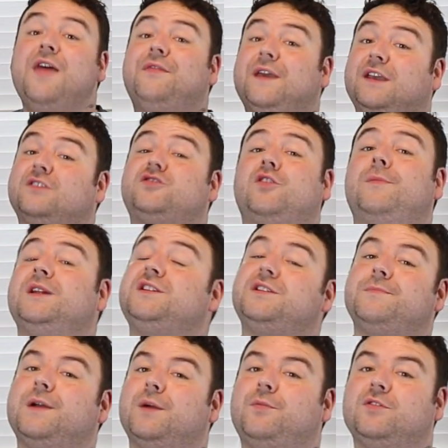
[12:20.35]
Thank you so much
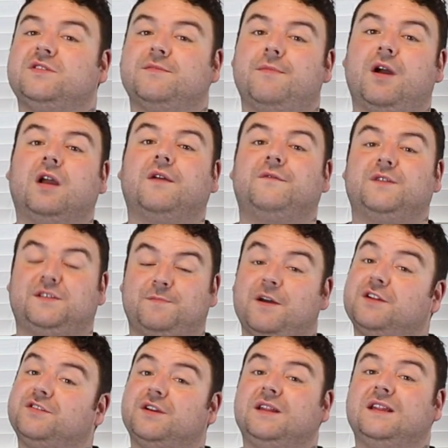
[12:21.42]
to Mariposa Market for
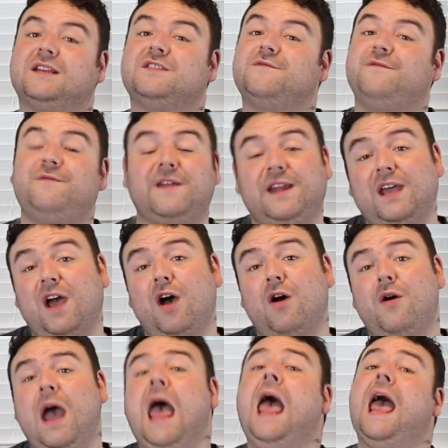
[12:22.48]
sponsoring this
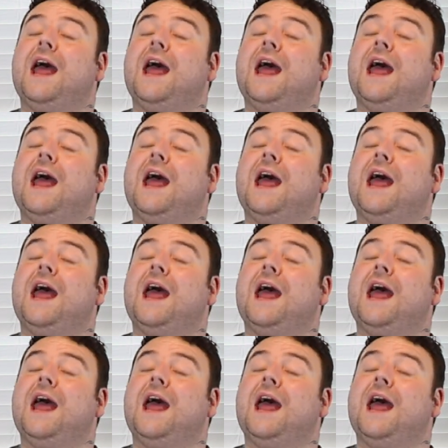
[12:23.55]
video,